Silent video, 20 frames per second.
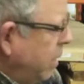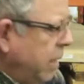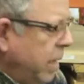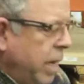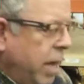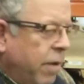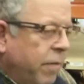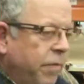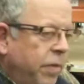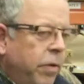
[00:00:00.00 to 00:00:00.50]

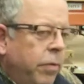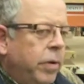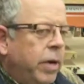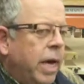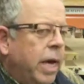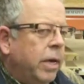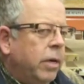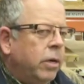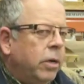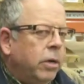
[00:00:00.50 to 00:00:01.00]
If you
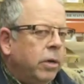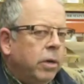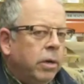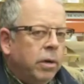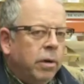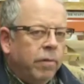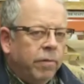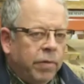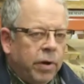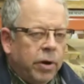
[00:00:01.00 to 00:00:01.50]
get
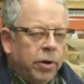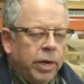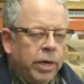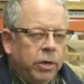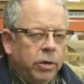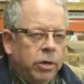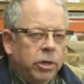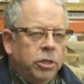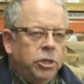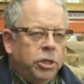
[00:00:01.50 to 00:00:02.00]
very
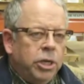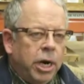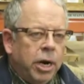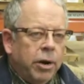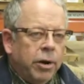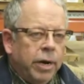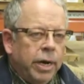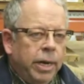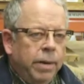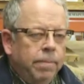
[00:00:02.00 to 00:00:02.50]
good
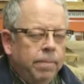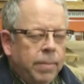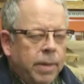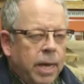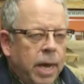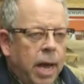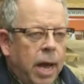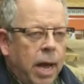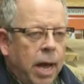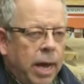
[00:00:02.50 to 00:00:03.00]
cherry,
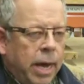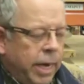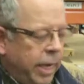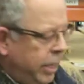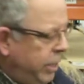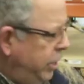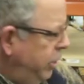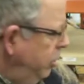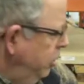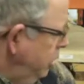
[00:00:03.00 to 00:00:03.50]
it
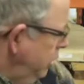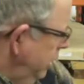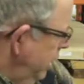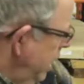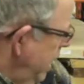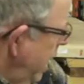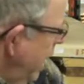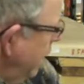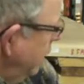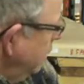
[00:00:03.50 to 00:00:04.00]
usually
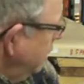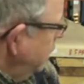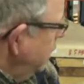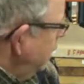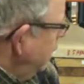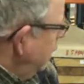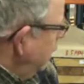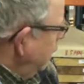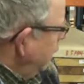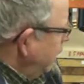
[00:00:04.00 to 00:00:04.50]
has
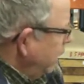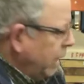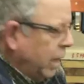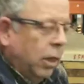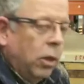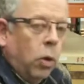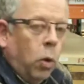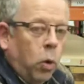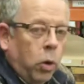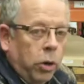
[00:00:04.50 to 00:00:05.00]

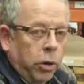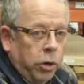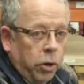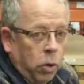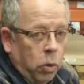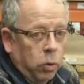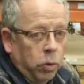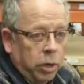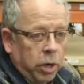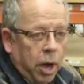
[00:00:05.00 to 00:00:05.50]
little or
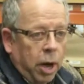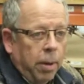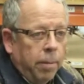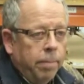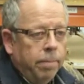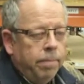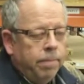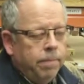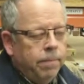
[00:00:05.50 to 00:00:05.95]
no gum,